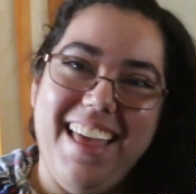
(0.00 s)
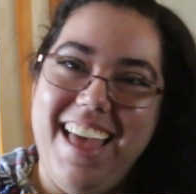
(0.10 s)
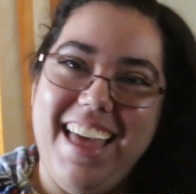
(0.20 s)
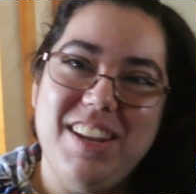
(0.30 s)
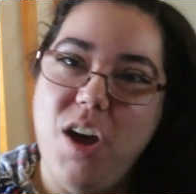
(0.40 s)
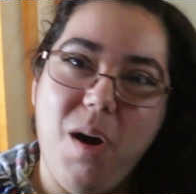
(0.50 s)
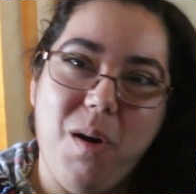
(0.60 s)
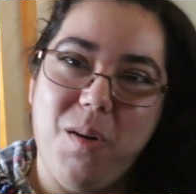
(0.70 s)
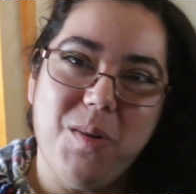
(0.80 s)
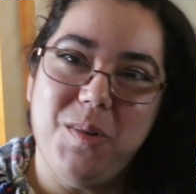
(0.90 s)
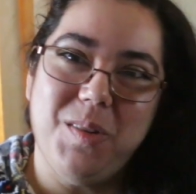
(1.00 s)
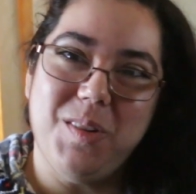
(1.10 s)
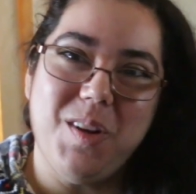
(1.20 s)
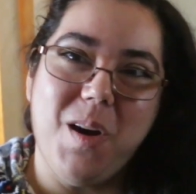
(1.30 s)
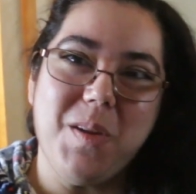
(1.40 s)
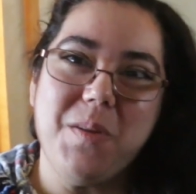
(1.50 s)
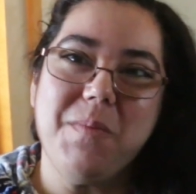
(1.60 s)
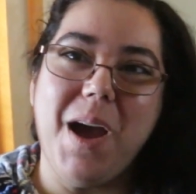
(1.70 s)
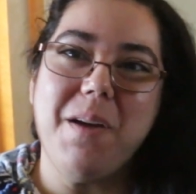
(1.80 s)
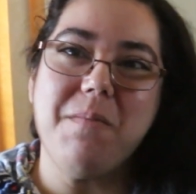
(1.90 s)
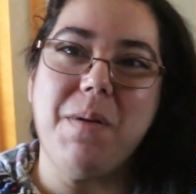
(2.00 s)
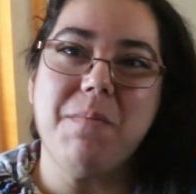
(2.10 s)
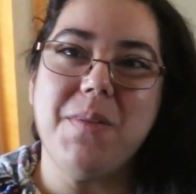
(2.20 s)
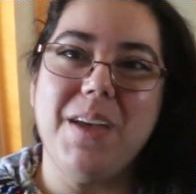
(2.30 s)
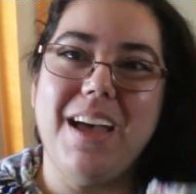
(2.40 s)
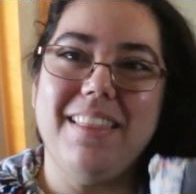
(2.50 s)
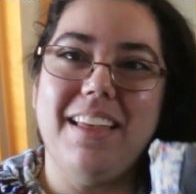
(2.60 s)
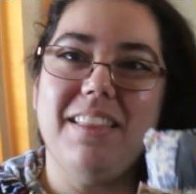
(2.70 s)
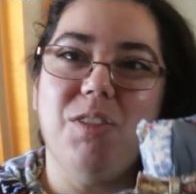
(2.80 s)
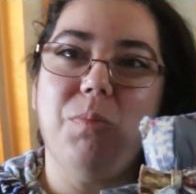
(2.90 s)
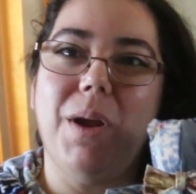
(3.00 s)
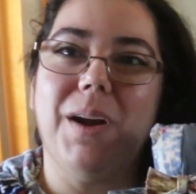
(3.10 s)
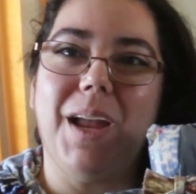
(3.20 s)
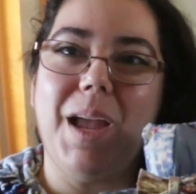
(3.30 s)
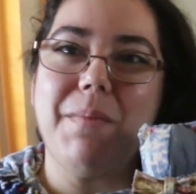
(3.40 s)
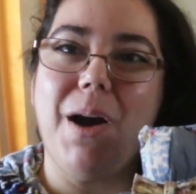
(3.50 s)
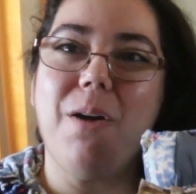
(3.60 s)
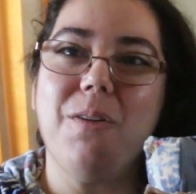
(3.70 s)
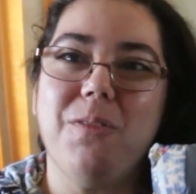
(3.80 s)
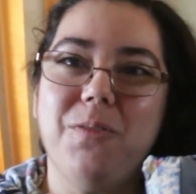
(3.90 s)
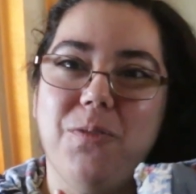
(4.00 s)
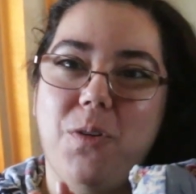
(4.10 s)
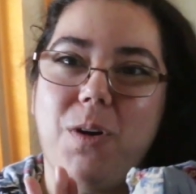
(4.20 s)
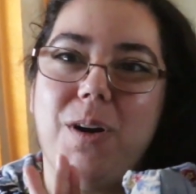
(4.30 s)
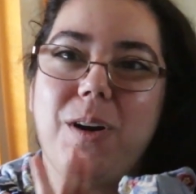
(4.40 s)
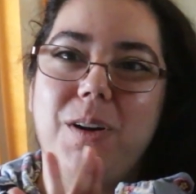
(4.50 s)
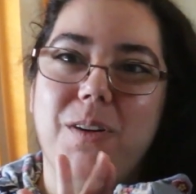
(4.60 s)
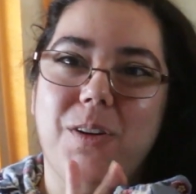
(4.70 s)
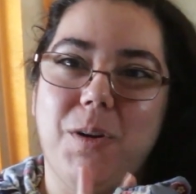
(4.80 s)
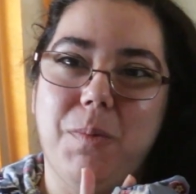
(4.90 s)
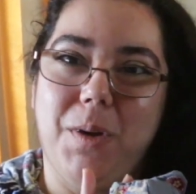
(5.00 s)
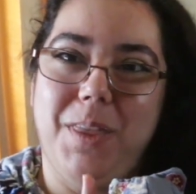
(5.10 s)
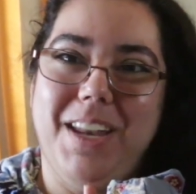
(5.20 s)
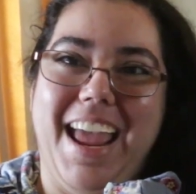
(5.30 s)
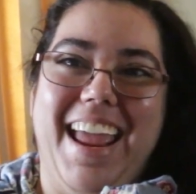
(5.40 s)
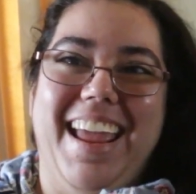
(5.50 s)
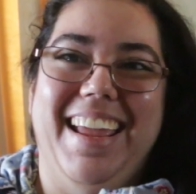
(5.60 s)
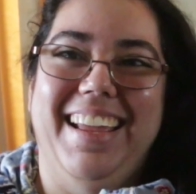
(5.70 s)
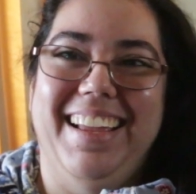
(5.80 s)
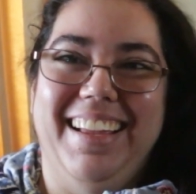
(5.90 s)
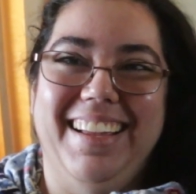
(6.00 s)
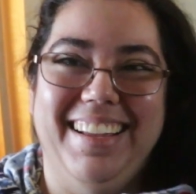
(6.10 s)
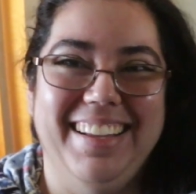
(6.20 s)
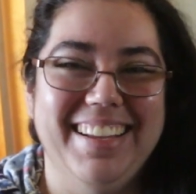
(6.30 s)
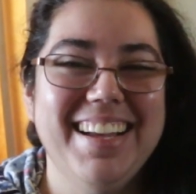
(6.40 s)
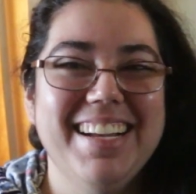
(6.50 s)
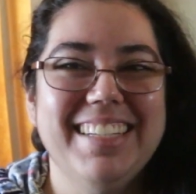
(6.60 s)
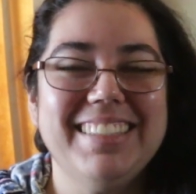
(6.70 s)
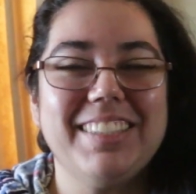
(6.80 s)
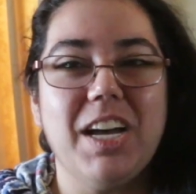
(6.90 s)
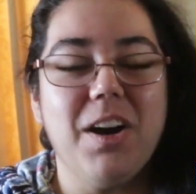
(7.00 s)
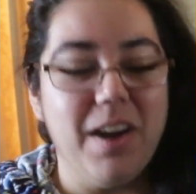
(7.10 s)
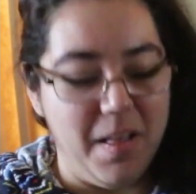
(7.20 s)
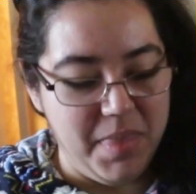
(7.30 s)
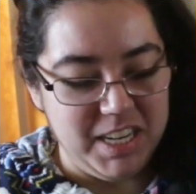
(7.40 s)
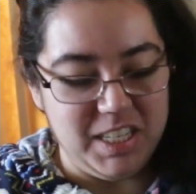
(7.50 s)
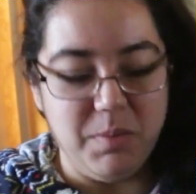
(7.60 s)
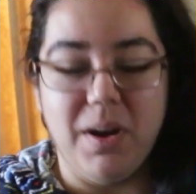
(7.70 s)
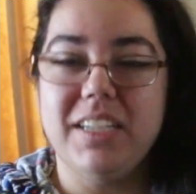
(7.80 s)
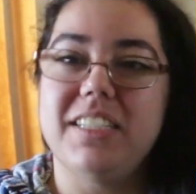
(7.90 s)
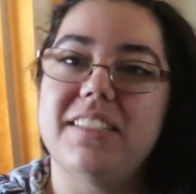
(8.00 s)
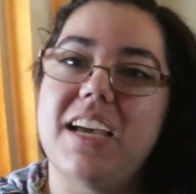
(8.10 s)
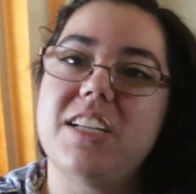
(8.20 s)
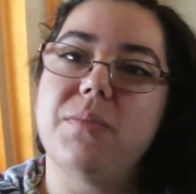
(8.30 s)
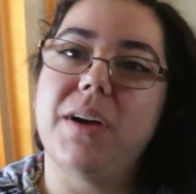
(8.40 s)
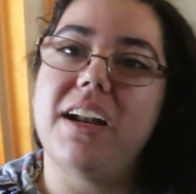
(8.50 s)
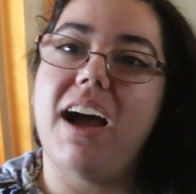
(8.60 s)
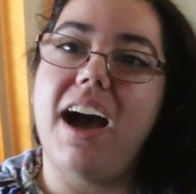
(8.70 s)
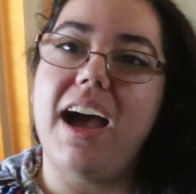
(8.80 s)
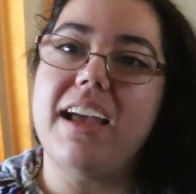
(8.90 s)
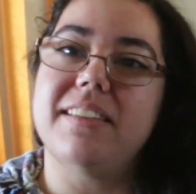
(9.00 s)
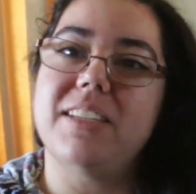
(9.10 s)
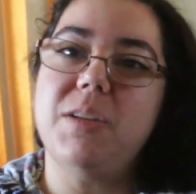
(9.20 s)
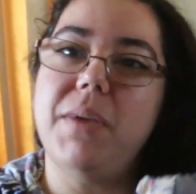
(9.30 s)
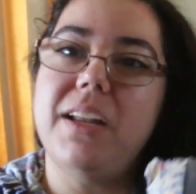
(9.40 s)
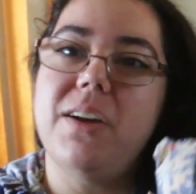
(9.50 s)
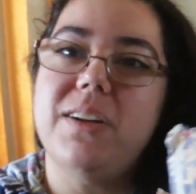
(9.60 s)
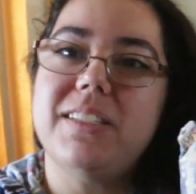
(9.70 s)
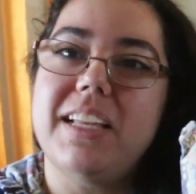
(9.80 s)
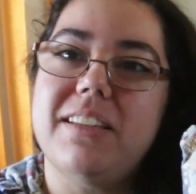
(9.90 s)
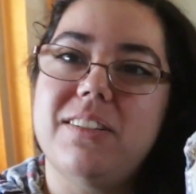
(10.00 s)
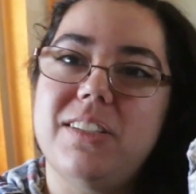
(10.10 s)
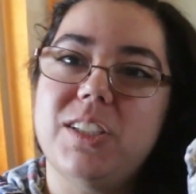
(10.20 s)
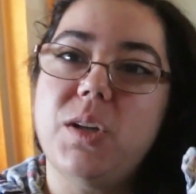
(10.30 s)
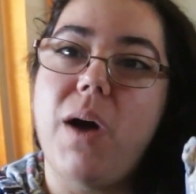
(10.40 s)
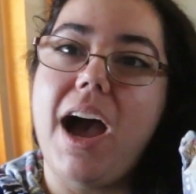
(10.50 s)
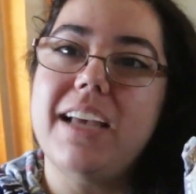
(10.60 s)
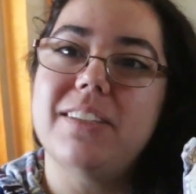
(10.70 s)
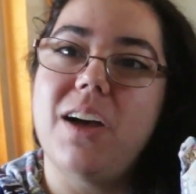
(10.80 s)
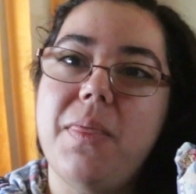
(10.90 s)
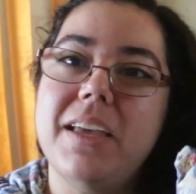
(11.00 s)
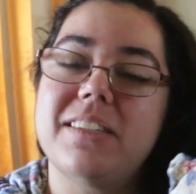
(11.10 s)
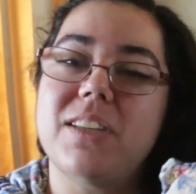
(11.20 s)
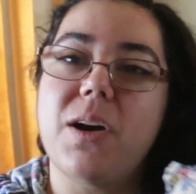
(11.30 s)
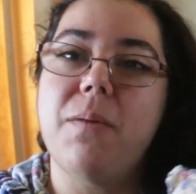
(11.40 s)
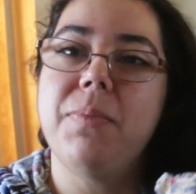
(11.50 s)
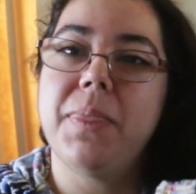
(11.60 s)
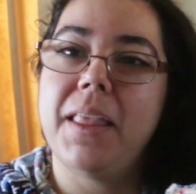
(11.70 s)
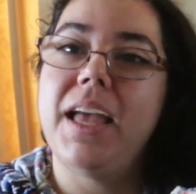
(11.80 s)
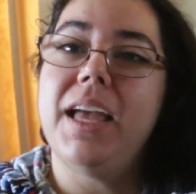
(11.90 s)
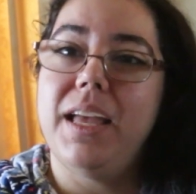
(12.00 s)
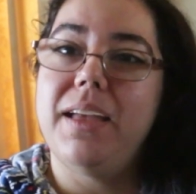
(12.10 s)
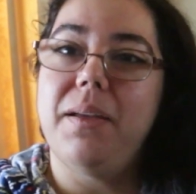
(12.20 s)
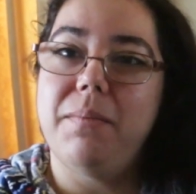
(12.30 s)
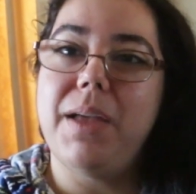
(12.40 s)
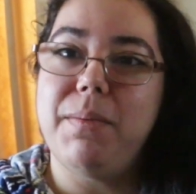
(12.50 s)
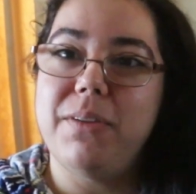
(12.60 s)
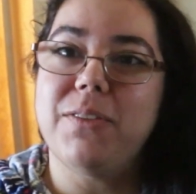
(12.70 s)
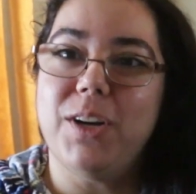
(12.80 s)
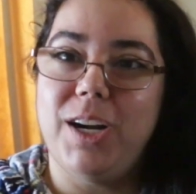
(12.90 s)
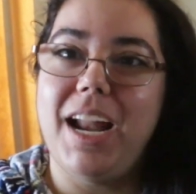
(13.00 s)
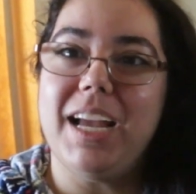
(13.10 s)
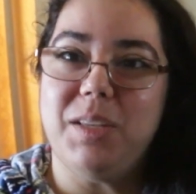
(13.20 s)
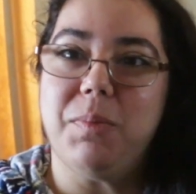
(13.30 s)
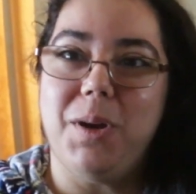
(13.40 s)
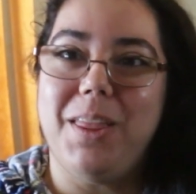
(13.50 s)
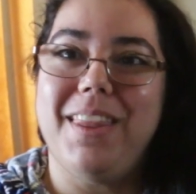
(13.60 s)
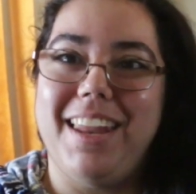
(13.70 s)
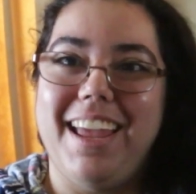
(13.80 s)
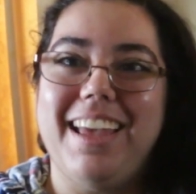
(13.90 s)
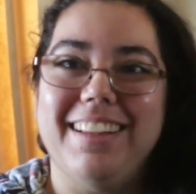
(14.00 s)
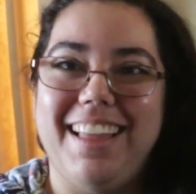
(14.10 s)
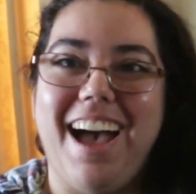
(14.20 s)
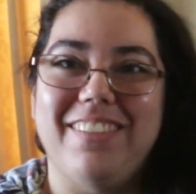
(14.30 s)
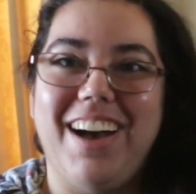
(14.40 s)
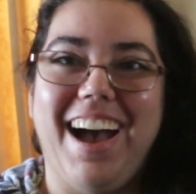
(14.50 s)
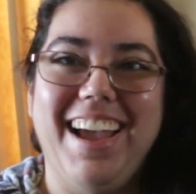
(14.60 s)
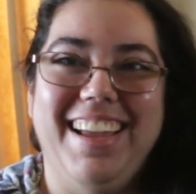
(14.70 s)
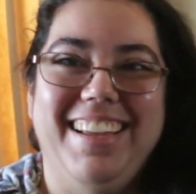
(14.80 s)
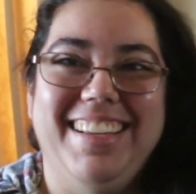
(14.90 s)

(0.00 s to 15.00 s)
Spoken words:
And no, you might remember that this bear came out for her birthday. So, and then she decided she wanted eyes, and you may notice that there's still no eyes this, so maybe for her next birthday it'll have eyes.